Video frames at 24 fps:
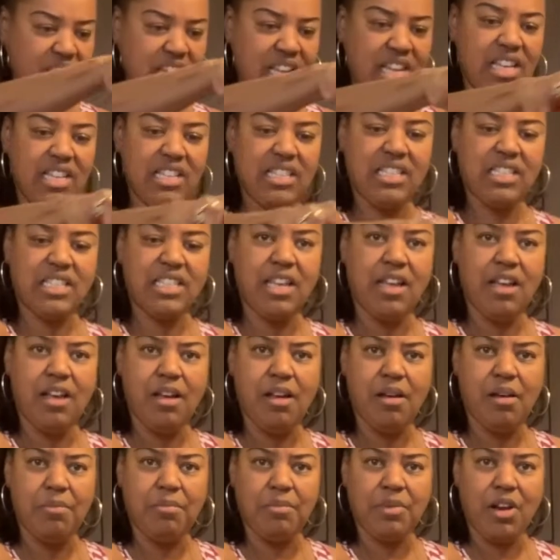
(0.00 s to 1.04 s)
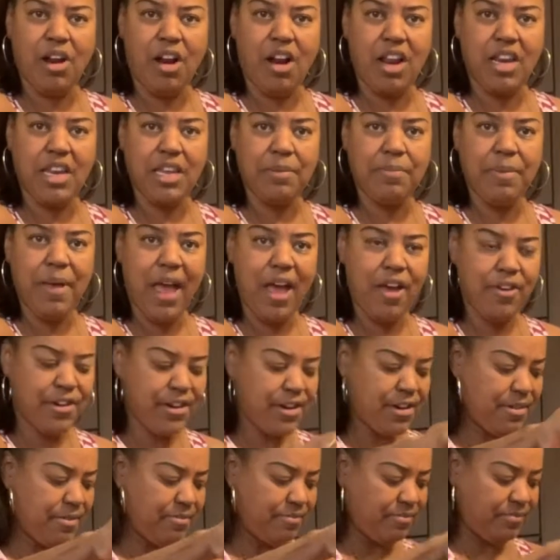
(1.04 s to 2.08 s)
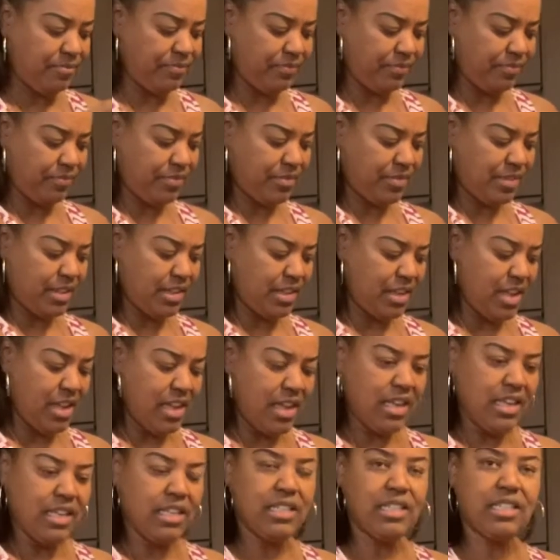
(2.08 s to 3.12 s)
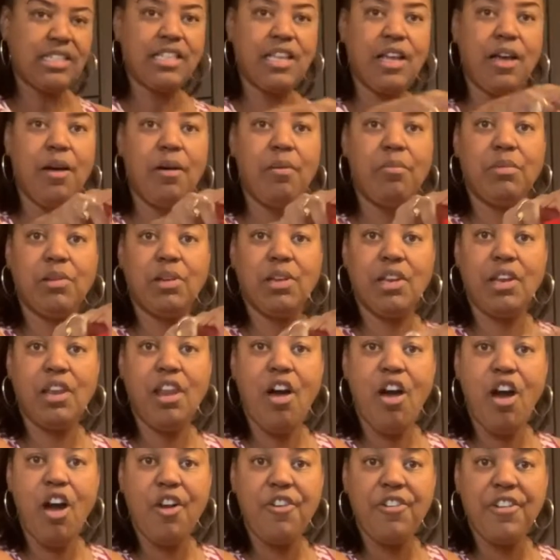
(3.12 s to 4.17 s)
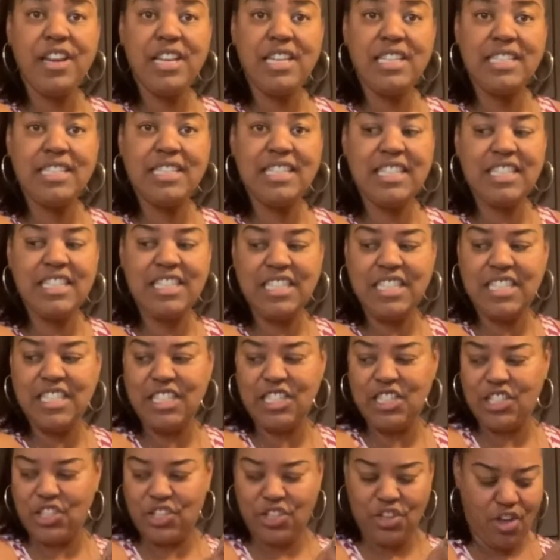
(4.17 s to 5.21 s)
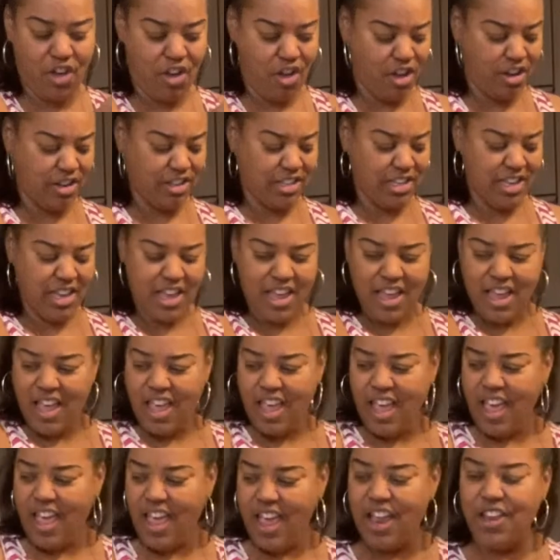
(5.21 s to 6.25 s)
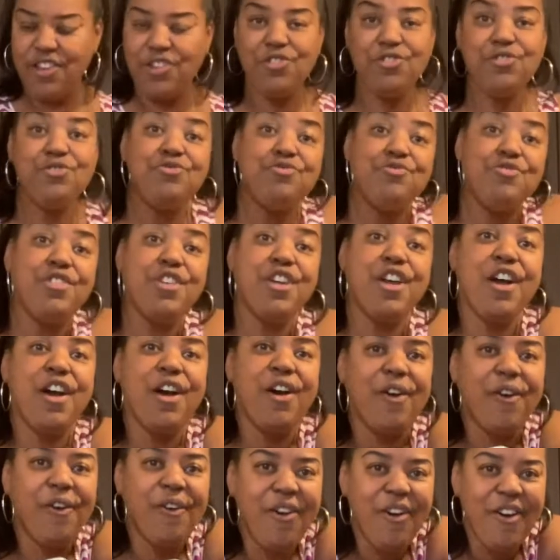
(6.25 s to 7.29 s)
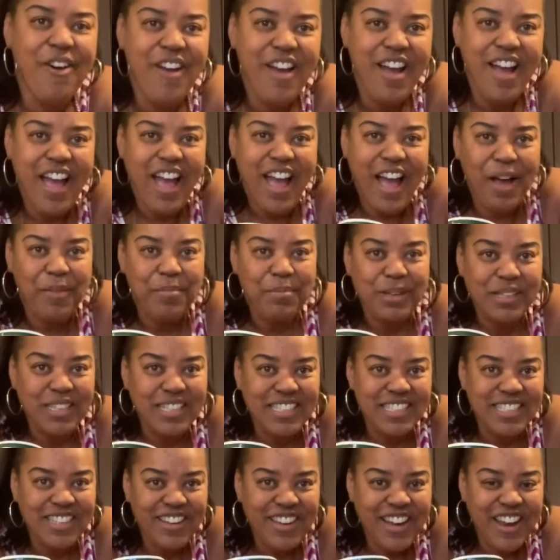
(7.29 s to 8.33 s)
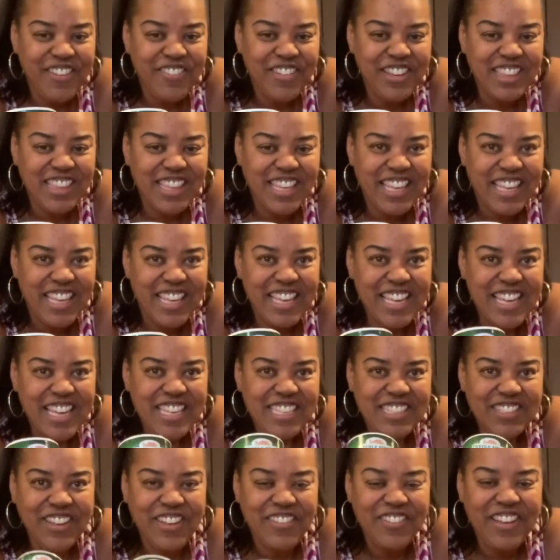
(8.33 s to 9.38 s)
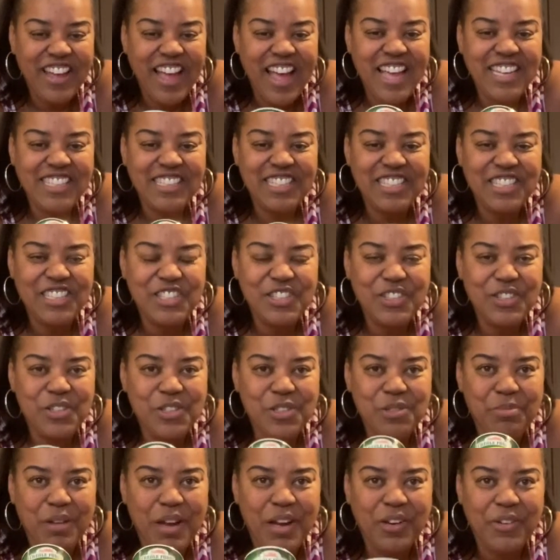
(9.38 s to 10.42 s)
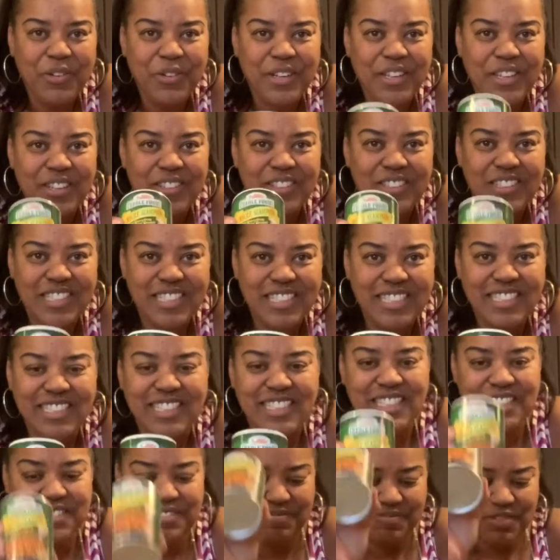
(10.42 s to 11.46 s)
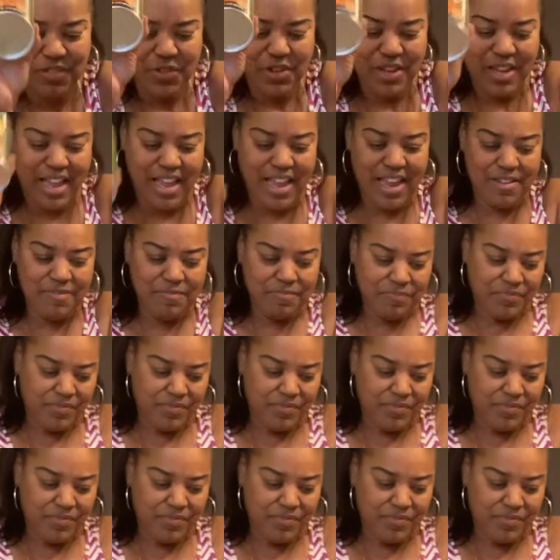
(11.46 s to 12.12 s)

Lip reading: some garlic powder, some Lawry seasoning salt, and you know I put this on everything, so I've got to use my Creole seasoning. Okay,